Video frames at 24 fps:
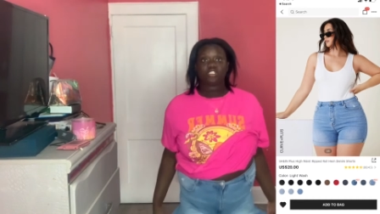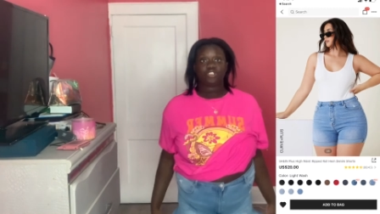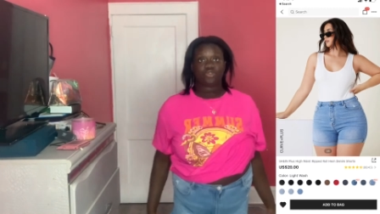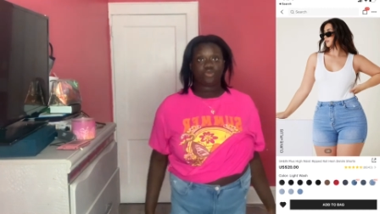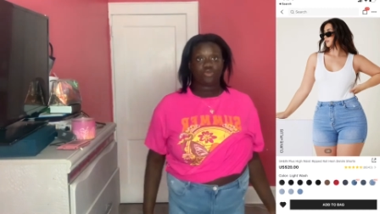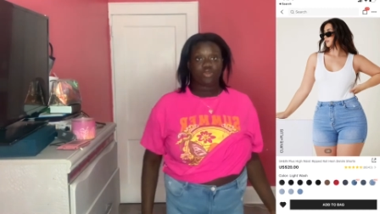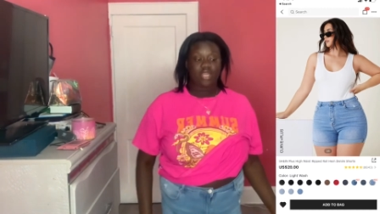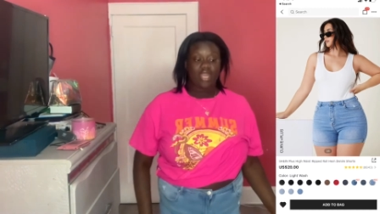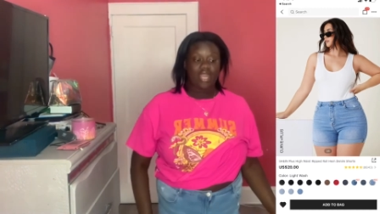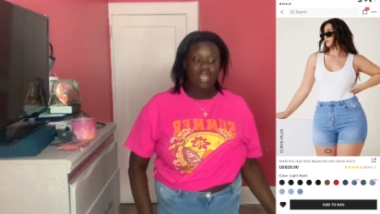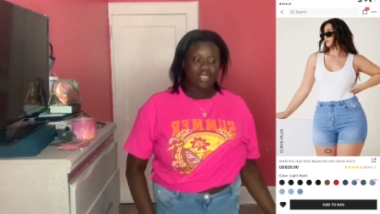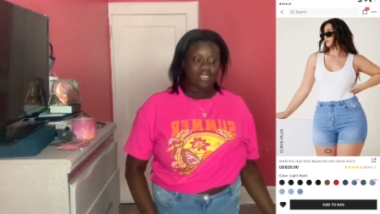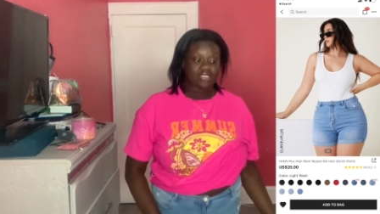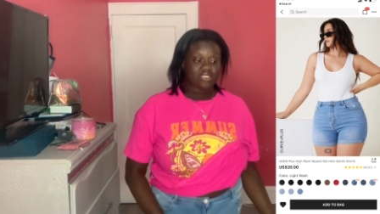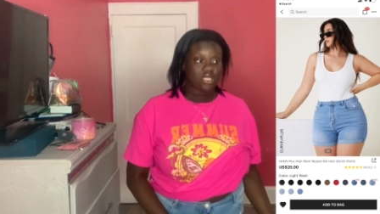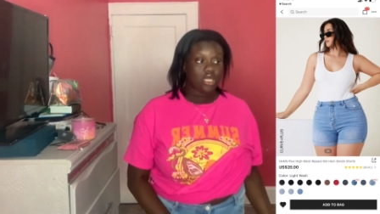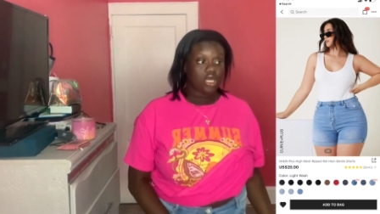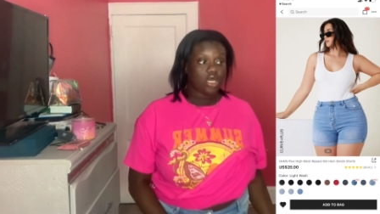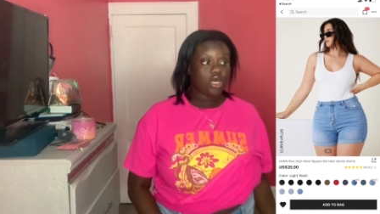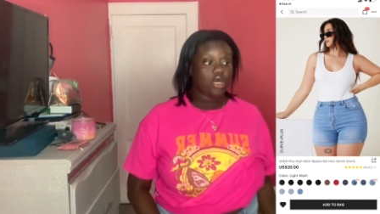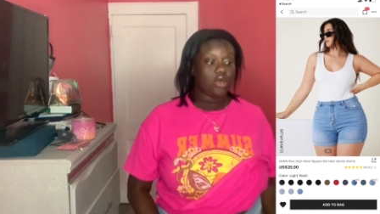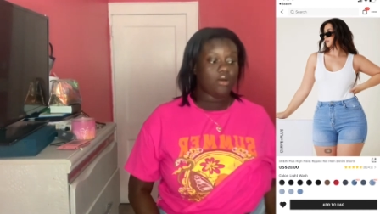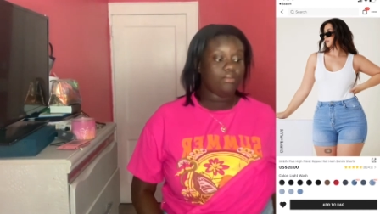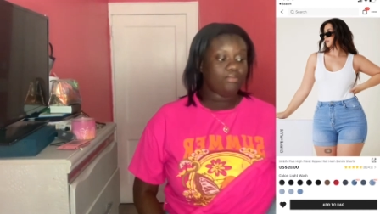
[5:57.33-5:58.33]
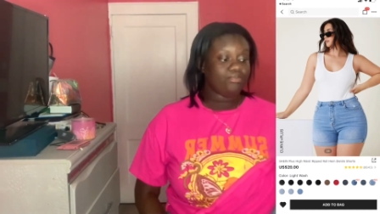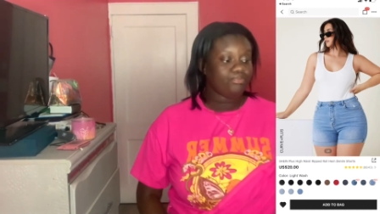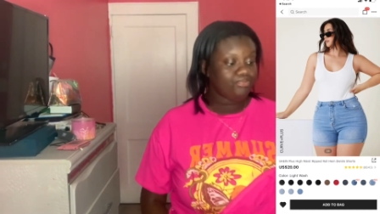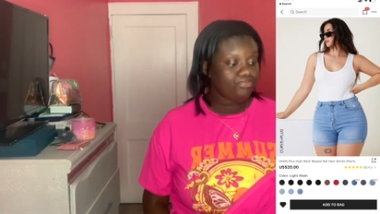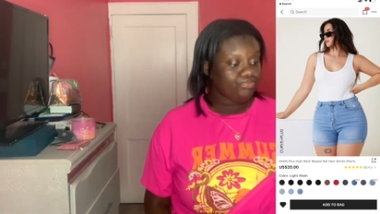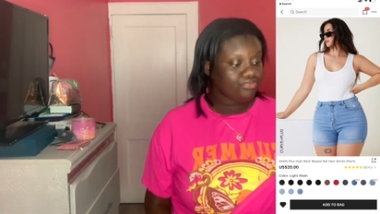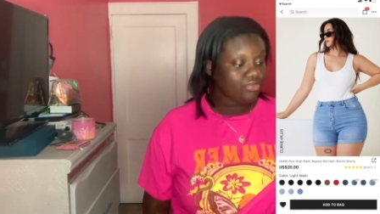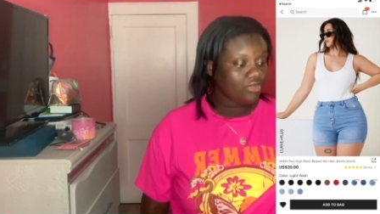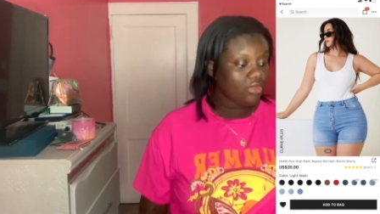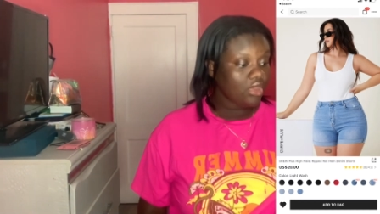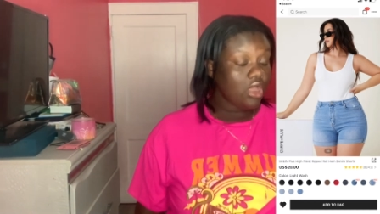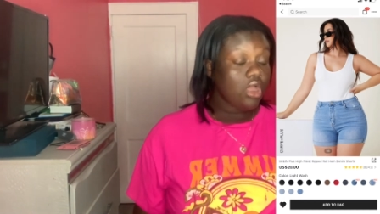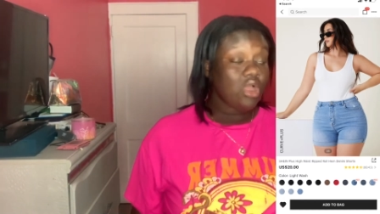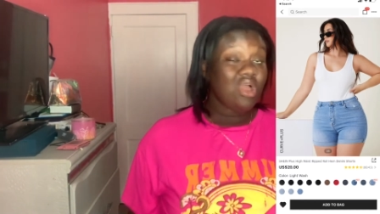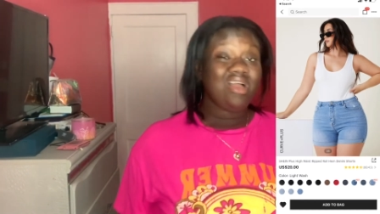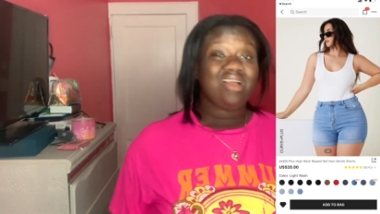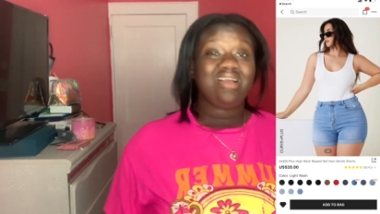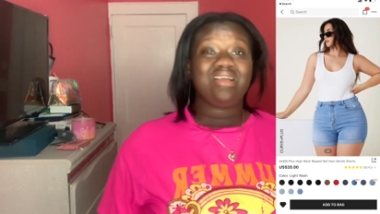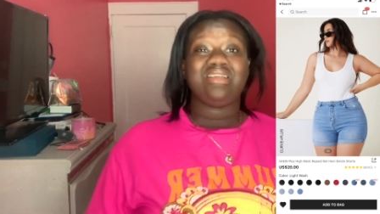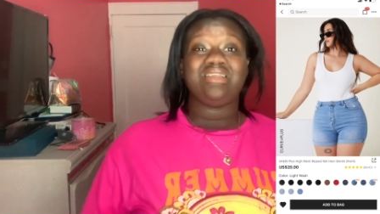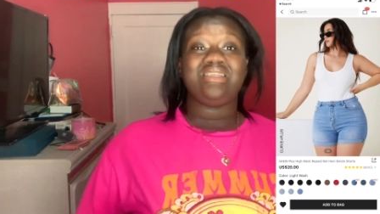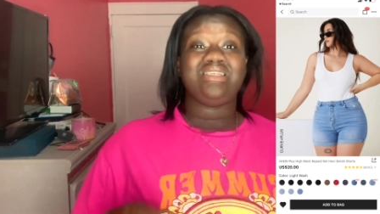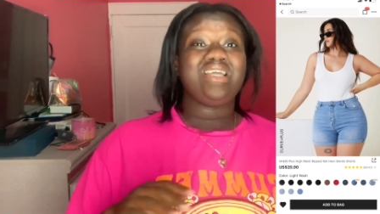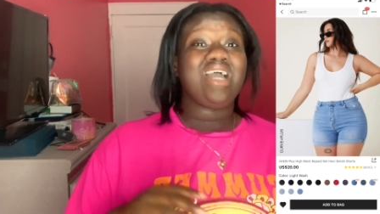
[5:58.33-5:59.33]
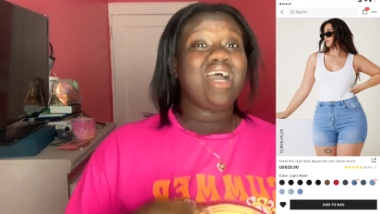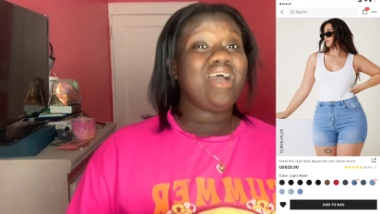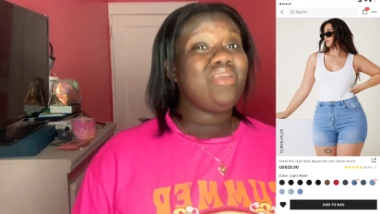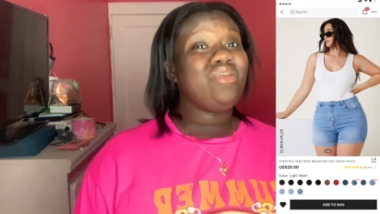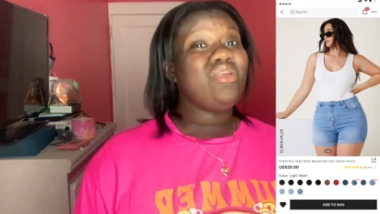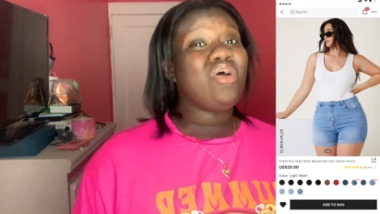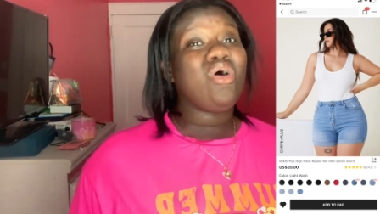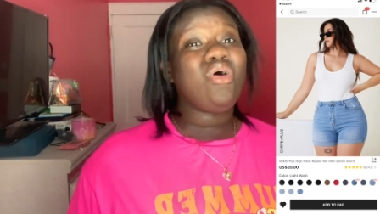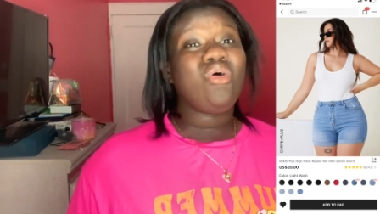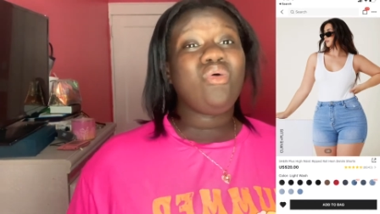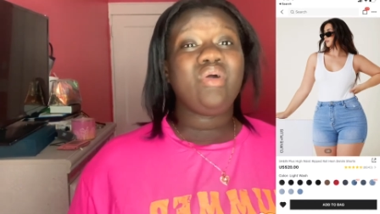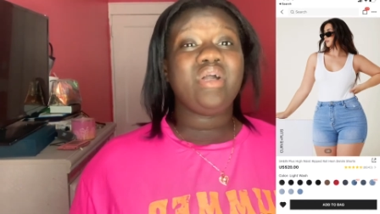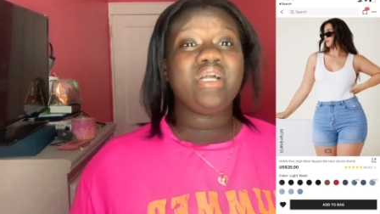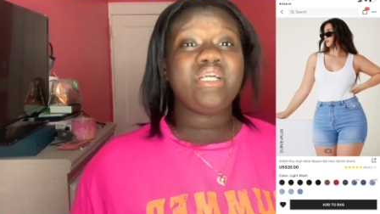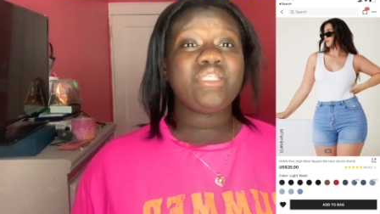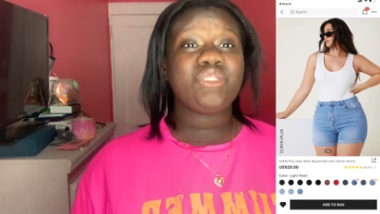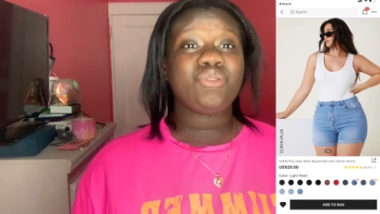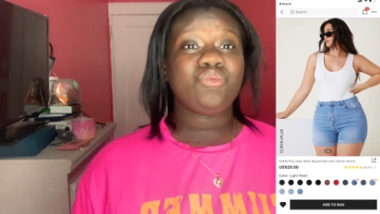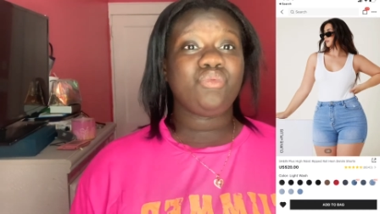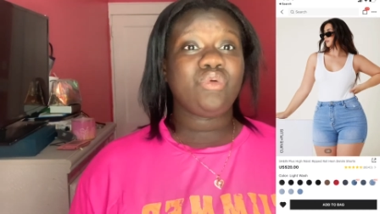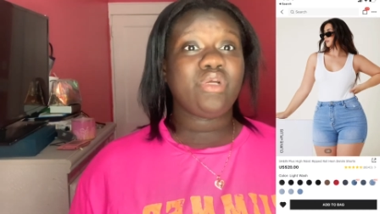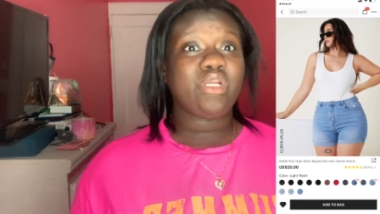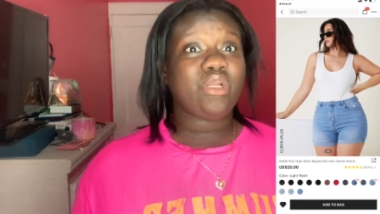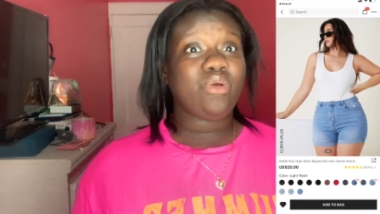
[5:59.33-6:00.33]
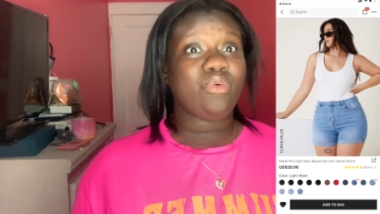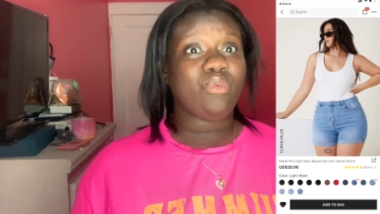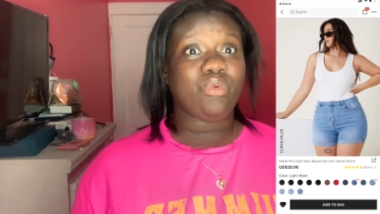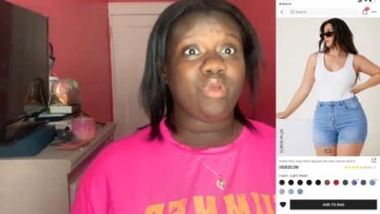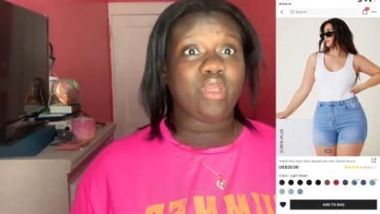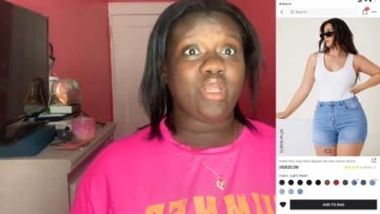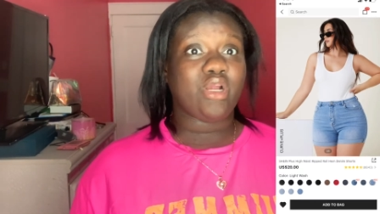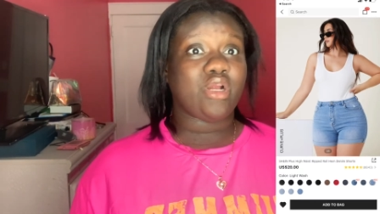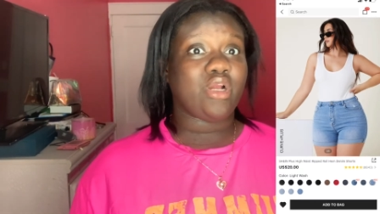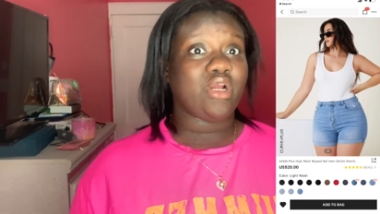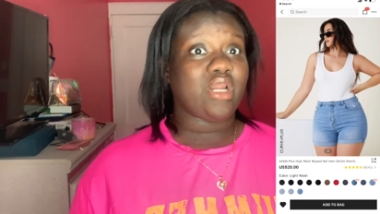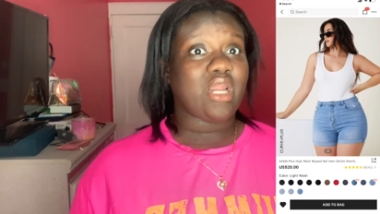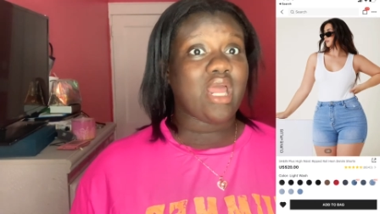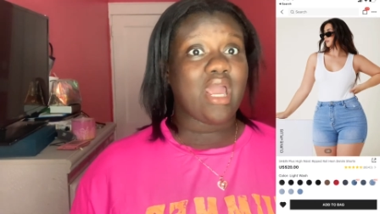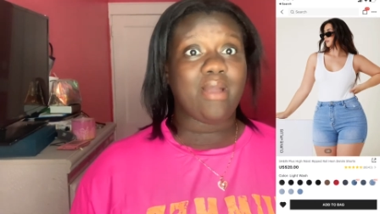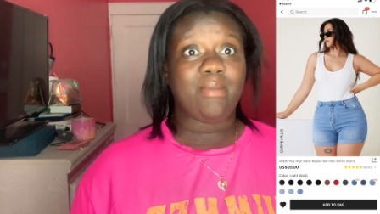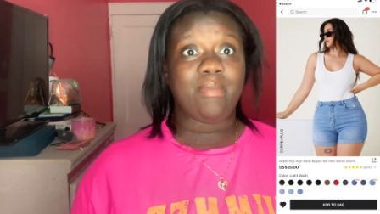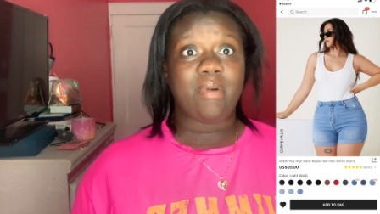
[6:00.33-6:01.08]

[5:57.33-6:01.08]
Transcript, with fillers: 3X. Um, Y'all know it's really weird, like